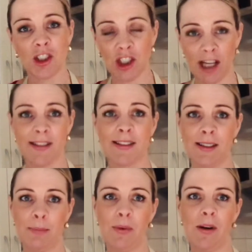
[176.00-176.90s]
just
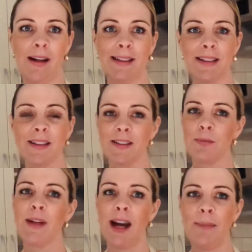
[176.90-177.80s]
combined,
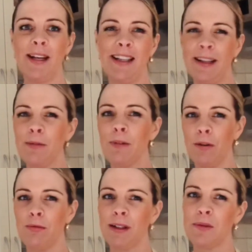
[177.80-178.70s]
because we are making a
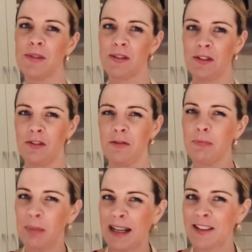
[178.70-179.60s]
real sort of
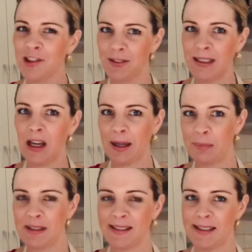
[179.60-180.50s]
pastry-like
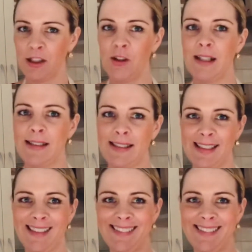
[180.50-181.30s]
biscuit crust.